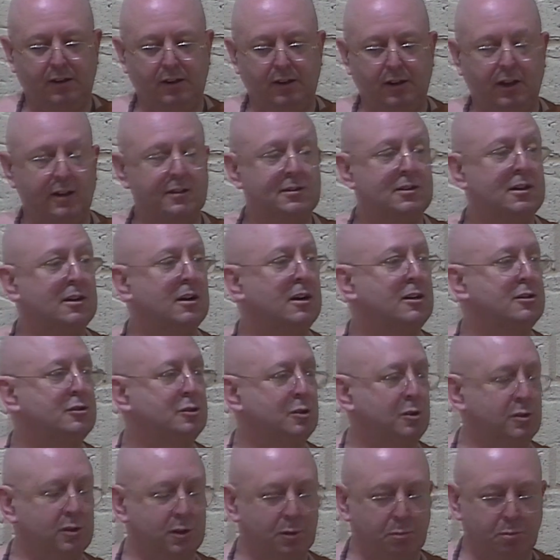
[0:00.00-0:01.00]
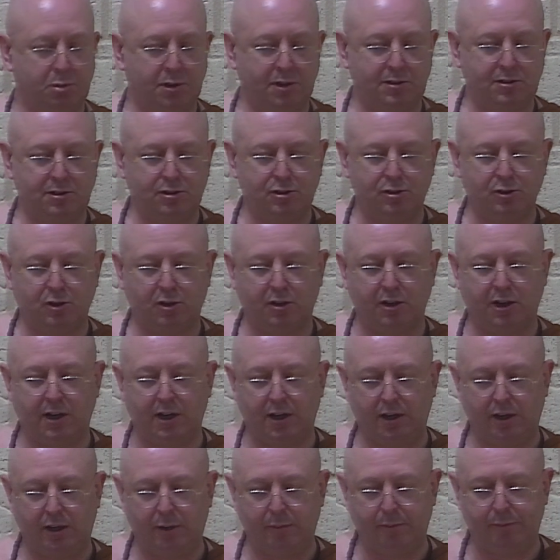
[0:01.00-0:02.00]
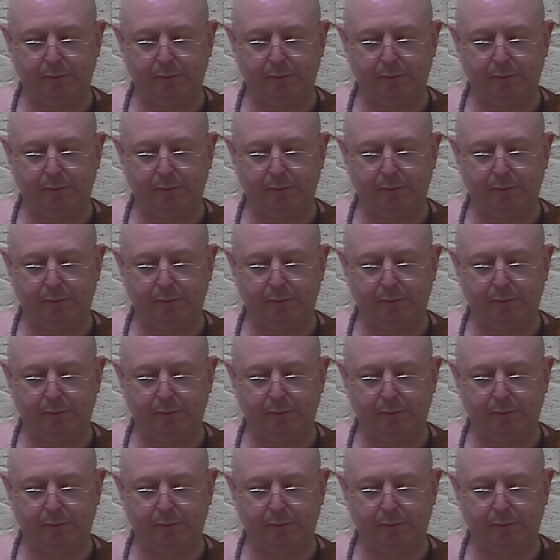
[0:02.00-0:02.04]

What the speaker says: Until I do them, please enjoy the honey.